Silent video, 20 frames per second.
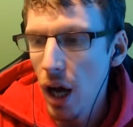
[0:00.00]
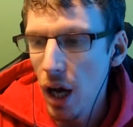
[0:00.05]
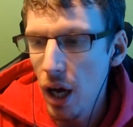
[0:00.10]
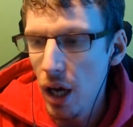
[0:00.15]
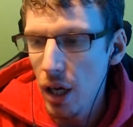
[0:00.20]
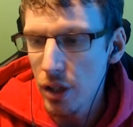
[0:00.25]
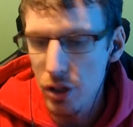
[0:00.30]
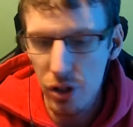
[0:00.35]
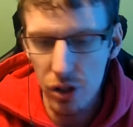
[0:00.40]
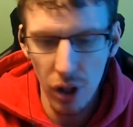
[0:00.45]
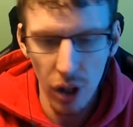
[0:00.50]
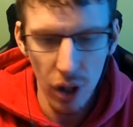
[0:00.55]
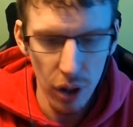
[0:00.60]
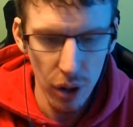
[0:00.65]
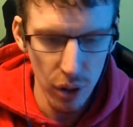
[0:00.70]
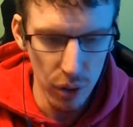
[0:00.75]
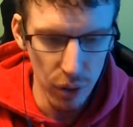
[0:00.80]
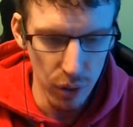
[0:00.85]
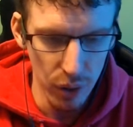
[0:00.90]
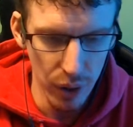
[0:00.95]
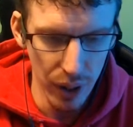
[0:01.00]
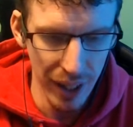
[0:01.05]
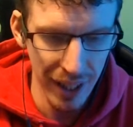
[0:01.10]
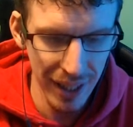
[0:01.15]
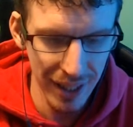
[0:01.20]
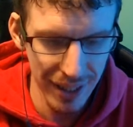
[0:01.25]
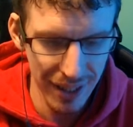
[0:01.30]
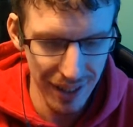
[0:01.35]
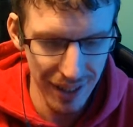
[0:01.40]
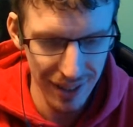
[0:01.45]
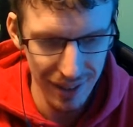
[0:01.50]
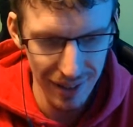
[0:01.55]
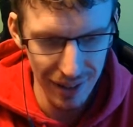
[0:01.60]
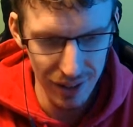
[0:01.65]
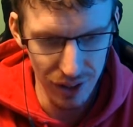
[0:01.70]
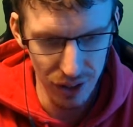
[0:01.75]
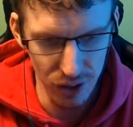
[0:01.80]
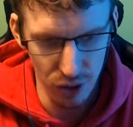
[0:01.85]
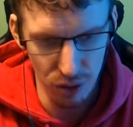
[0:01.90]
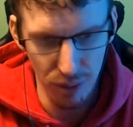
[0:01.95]
So let's
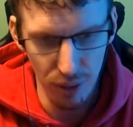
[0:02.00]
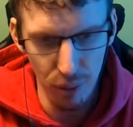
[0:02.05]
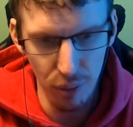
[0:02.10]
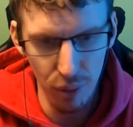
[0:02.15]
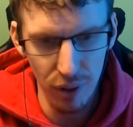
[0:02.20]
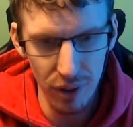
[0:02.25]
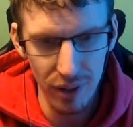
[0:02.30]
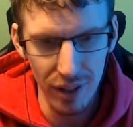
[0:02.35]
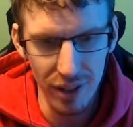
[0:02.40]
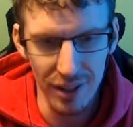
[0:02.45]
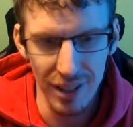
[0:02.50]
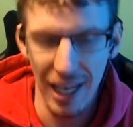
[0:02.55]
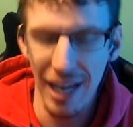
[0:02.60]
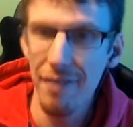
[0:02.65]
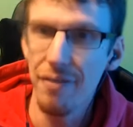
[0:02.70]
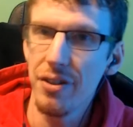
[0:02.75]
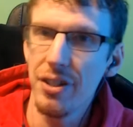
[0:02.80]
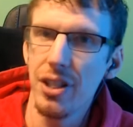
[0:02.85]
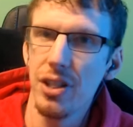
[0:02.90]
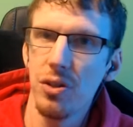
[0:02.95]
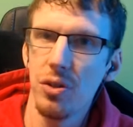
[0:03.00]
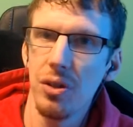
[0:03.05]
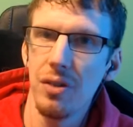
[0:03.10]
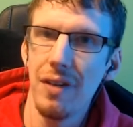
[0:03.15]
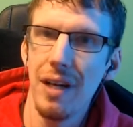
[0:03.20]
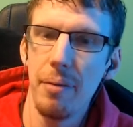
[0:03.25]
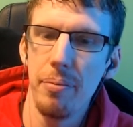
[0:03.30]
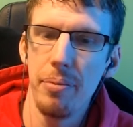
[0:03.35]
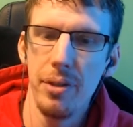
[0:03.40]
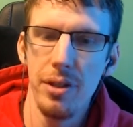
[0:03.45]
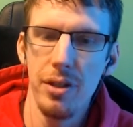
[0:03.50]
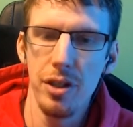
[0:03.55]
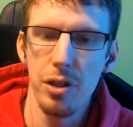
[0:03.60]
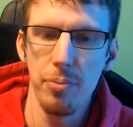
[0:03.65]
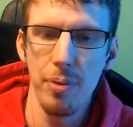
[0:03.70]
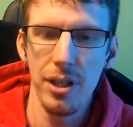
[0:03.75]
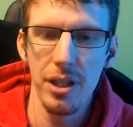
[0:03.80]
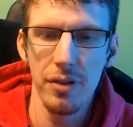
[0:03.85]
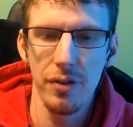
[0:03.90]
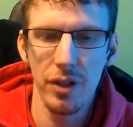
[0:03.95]
just talk about what, because everything sort of happened in the
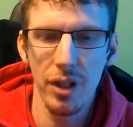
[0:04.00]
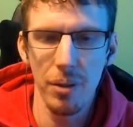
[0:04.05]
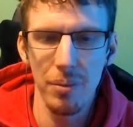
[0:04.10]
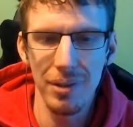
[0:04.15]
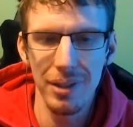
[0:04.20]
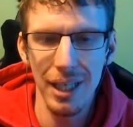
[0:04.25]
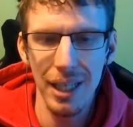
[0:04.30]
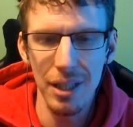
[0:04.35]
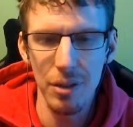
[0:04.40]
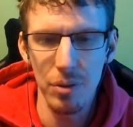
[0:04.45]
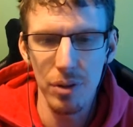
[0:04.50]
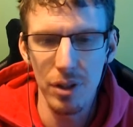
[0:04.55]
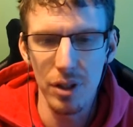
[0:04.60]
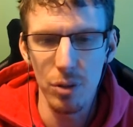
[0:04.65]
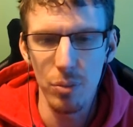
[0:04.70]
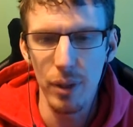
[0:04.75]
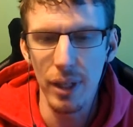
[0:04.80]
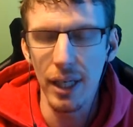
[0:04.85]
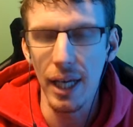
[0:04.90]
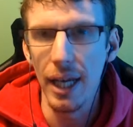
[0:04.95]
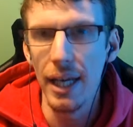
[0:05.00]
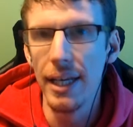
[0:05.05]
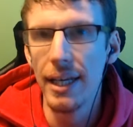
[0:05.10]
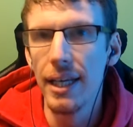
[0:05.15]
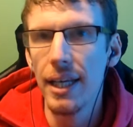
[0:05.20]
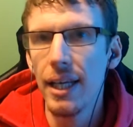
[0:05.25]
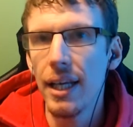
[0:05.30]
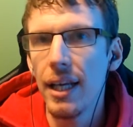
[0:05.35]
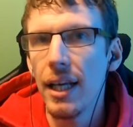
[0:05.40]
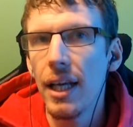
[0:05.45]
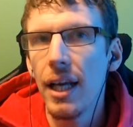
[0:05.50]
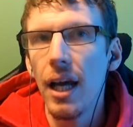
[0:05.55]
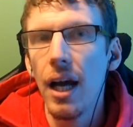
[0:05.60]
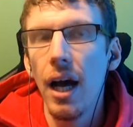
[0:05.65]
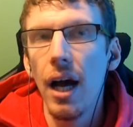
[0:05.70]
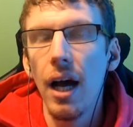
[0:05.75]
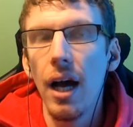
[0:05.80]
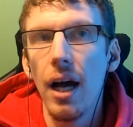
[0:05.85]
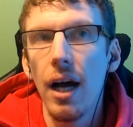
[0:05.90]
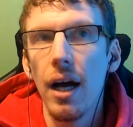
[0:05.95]
space of a couple of days with this weekend.
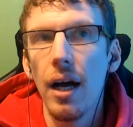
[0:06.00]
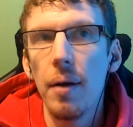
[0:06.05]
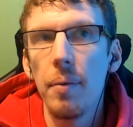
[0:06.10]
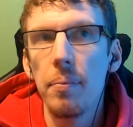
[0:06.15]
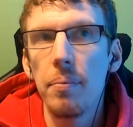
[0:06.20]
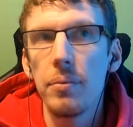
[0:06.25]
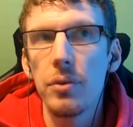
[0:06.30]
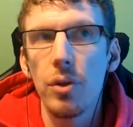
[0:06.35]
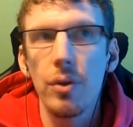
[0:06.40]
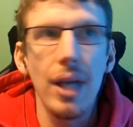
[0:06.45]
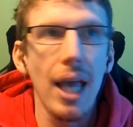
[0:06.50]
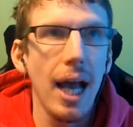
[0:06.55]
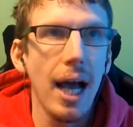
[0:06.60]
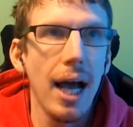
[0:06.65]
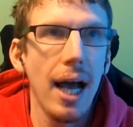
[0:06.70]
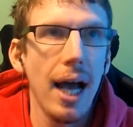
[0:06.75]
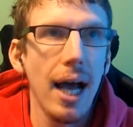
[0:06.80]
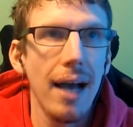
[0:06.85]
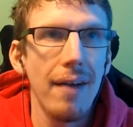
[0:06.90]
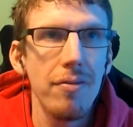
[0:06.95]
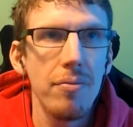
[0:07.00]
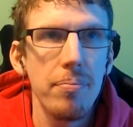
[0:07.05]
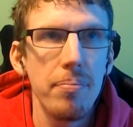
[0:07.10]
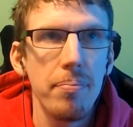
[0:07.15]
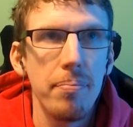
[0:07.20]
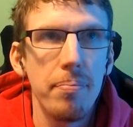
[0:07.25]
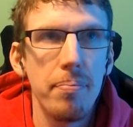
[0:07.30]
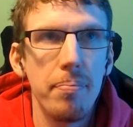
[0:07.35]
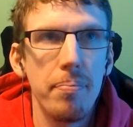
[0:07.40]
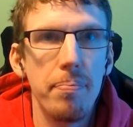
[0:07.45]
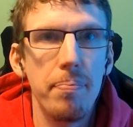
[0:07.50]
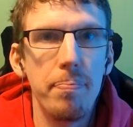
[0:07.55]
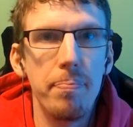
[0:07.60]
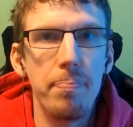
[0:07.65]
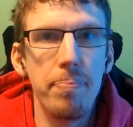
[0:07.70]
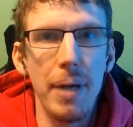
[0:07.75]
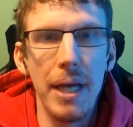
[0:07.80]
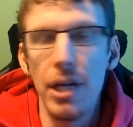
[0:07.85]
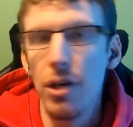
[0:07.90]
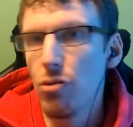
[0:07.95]
So yeah, I haven't
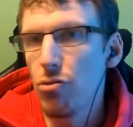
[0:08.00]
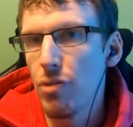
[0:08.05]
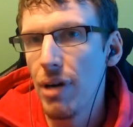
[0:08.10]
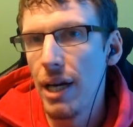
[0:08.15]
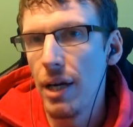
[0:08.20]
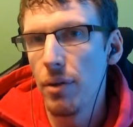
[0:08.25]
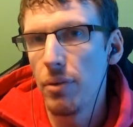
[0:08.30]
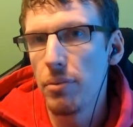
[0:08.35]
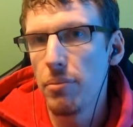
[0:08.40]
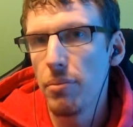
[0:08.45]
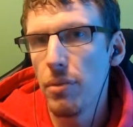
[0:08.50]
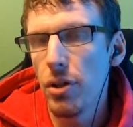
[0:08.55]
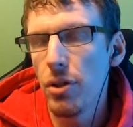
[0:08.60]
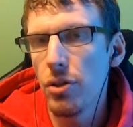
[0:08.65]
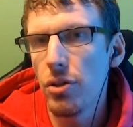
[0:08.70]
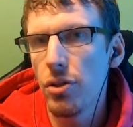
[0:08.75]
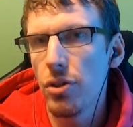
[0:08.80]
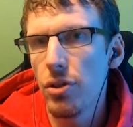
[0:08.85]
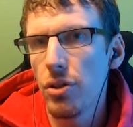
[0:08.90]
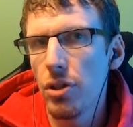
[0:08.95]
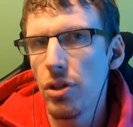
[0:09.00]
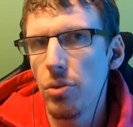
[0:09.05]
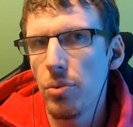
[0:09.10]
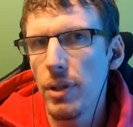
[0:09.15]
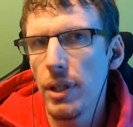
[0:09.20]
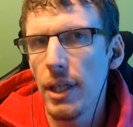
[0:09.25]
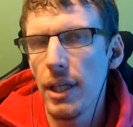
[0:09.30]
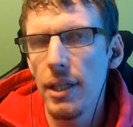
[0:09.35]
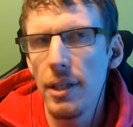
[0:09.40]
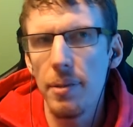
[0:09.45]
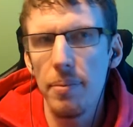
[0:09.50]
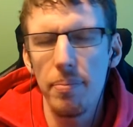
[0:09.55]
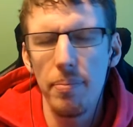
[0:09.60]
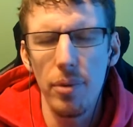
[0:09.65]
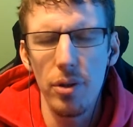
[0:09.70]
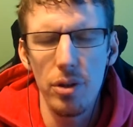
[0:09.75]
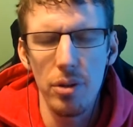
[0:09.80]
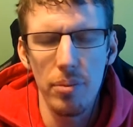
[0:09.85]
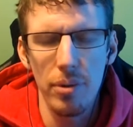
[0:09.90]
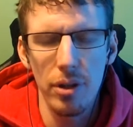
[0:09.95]
been around much this weekend,
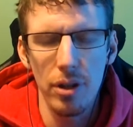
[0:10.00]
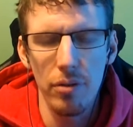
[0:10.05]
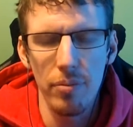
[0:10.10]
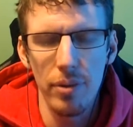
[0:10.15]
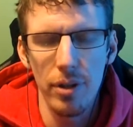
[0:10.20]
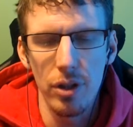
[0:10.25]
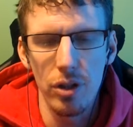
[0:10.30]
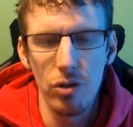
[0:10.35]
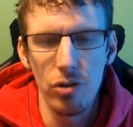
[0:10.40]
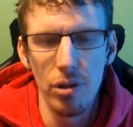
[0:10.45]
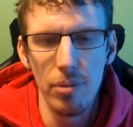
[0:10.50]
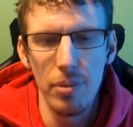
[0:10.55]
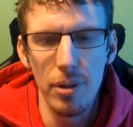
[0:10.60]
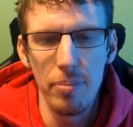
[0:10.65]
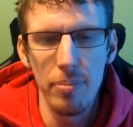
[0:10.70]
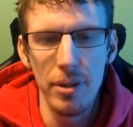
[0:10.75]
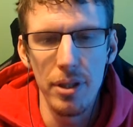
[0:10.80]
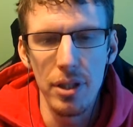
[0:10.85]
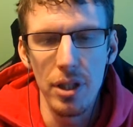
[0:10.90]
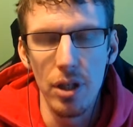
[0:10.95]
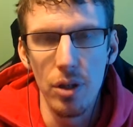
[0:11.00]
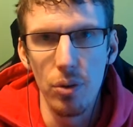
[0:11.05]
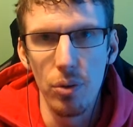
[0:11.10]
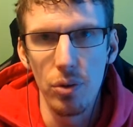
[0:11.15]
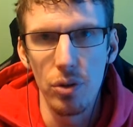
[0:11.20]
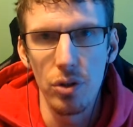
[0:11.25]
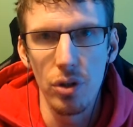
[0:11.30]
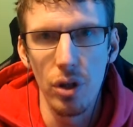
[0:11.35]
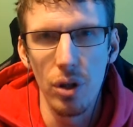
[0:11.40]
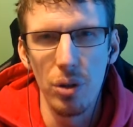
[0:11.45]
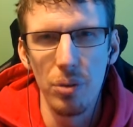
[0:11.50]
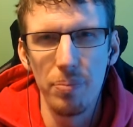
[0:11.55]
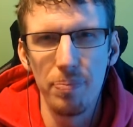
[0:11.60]
mostly because I've been extremely busy, and also